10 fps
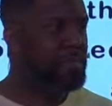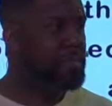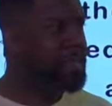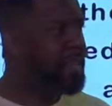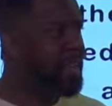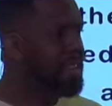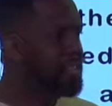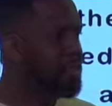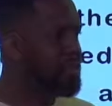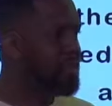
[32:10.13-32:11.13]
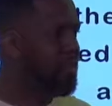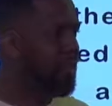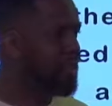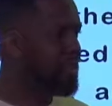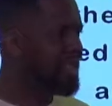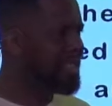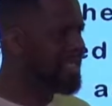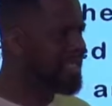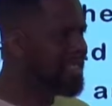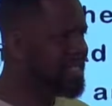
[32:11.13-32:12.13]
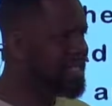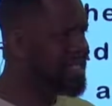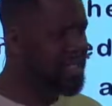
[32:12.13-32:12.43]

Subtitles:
But King Asa was no longer consistent.